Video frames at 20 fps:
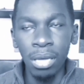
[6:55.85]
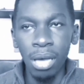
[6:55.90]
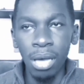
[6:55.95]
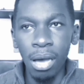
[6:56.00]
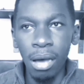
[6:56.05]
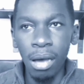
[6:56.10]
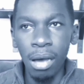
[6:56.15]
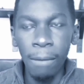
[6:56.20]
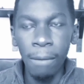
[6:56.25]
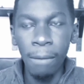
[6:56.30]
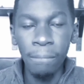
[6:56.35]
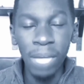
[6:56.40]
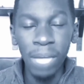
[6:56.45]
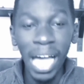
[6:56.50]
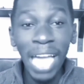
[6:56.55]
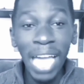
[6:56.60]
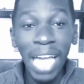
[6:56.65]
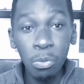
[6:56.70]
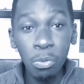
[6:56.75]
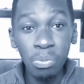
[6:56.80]

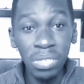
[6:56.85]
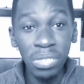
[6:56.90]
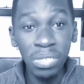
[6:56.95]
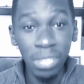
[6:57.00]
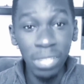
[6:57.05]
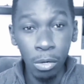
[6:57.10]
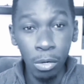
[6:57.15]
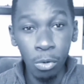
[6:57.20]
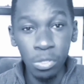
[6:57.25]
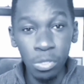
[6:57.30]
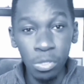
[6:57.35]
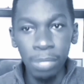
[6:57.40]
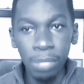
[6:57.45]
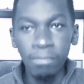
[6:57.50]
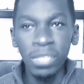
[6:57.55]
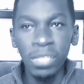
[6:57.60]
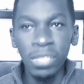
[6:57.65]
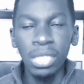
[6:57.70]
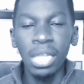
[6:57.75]
I would be the host.